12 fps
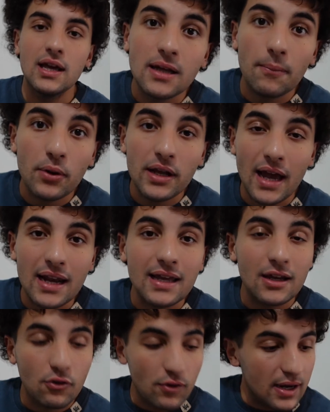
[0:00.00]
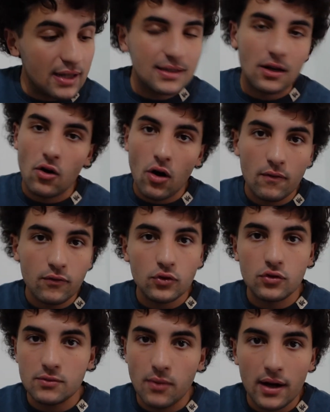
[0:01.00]
he's not putting any ingredients that are harmful
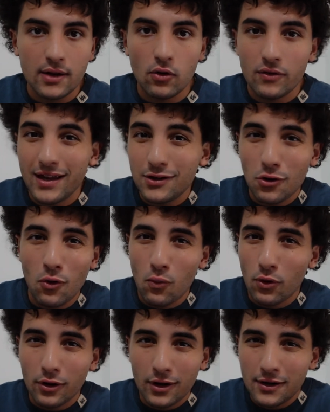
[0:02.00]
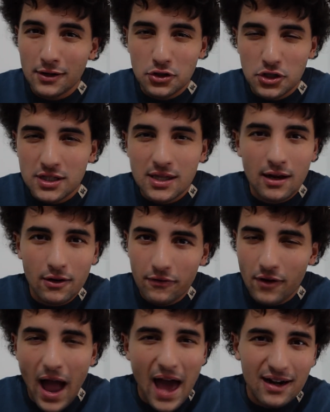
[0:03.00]
to his body or that don't work and they're just there
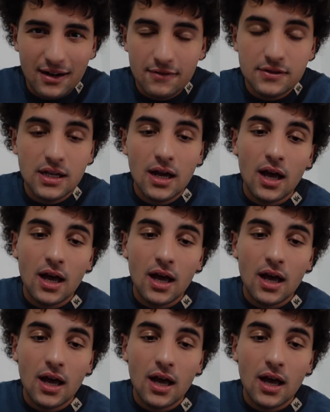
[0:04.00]
for additives.